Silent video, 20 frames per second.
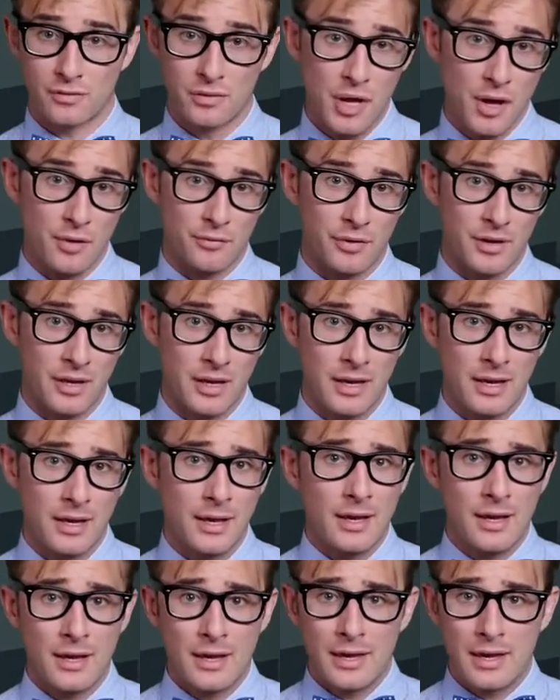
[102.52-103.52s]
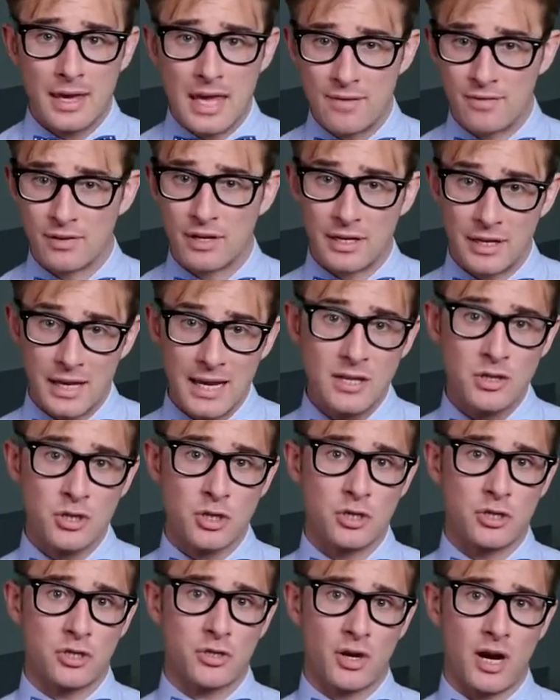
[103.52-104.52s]
of love. Even in
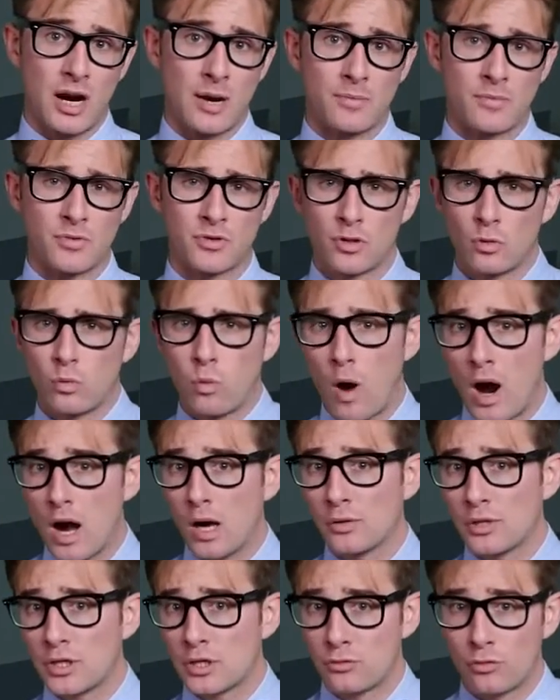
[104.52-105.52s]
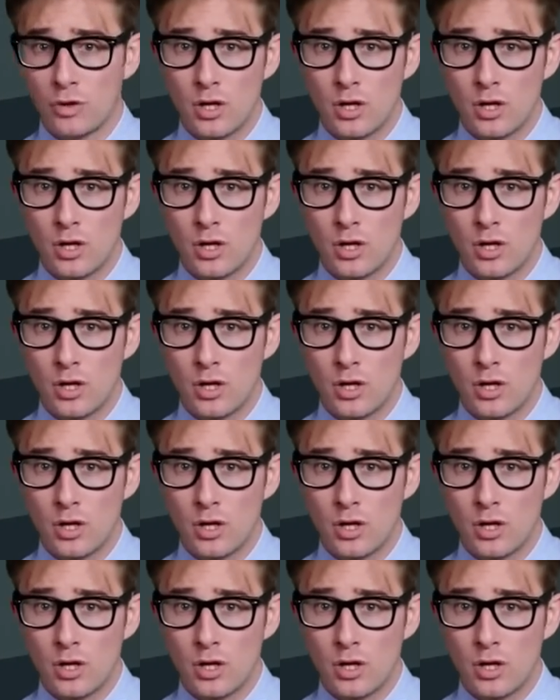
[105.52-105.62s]
ancient times, the wildest